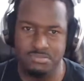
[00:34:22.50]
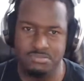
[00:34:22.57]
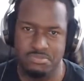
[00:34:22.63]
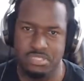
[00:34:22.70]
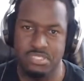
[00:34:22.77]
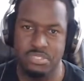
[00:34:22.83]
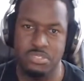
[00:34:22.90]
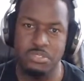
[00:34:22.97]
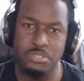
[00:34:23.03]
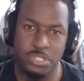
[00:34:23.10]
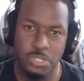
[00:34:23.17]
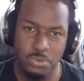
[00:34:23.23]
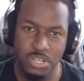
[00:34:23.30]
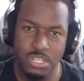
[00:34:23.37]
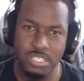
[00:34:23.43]
You
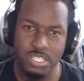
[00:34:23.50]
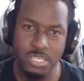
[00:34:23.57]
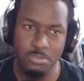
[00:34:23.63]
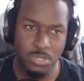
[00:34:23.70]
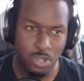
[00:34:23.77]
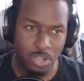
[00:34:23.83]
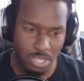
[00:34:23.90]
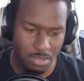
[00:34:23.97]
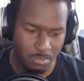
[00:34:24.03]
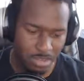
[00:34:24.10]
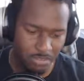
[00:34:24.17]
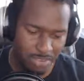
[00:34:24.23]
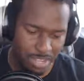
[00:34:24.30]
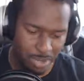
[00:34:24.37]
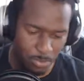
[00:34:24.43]
know what? Keep talking.
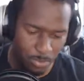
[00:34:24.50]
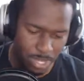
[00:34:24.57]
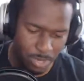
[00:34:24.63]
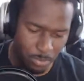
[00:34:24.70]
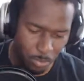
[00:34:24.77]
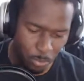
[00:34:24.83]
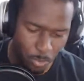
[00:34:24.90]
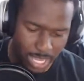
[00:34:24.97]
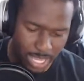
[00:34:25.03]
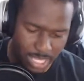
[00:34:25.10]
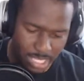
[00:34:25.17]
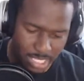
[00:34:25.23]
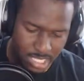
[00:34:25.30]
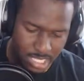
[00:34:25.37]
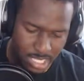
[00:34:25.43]
I'll find a
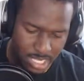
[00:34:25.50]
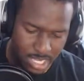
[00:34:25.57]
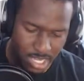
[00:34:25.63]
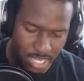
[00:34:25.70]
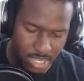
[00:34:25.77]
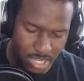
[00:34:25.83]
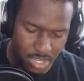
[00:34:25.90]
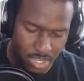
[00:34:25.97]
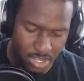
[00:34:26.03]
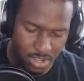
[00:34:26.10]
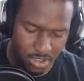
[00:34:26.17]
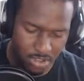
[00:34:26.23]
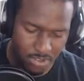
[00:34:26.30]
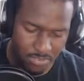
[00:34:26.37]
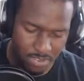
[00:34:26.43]
weight
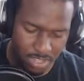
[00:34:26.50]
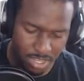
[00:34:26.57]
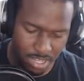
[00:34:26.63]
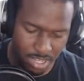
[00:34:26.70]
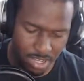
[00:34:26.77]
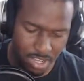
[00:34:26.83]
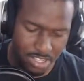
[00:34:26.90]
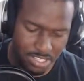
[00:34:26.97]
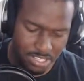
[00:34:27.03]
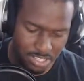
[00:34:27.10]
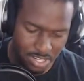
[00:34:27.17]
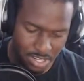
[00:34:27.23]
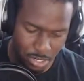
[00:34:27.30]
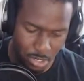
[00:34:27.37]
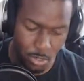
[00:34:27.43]
of a
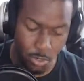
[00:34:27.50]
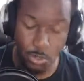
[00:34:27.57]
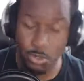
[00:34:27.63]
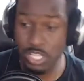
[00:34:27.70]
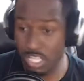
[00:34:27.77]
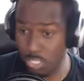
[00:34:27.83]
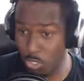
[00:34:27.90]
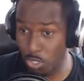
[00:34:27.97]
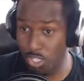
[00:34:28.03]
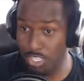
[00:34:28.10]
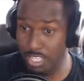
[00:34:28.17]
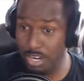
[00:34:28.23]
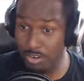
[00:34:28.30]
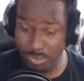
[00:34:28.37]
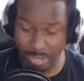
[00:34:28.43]
Honda Accord. Let's call it
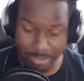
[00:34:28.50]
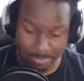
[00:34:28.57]
that, right?